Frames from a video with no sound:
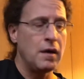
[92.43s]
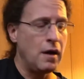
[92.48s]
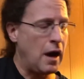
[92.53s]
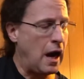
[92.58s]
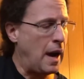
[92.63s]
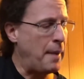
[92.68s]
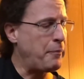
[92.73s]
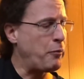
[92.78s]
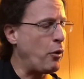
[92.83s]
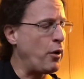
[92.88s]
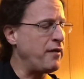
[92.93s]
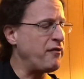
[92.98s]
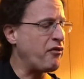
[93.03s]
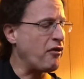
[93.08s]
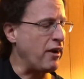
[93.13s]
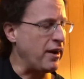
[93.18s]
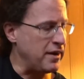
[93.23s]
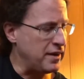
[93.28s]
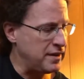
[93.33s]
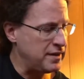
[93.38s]
Up 1
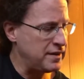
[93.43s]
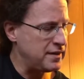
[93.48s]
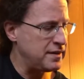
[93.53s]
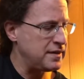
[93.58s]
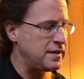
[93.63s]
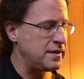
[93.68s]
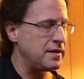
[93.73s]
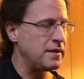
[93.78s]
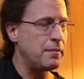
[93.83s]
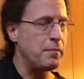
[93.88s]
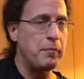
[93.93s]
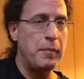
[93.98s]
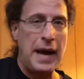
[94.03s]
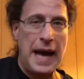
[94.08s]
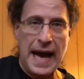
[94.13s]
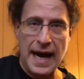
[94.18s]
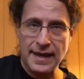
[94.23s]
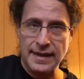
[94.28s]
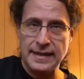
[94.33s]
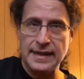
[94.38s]
fret.
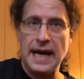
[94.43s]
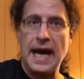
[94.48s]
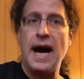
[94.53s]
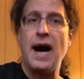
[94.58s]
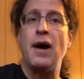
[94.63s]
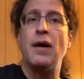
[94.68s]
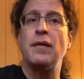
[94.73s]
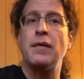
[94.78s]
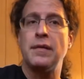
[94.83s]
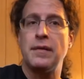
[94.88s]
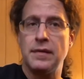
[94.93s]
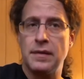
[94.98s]
Back down.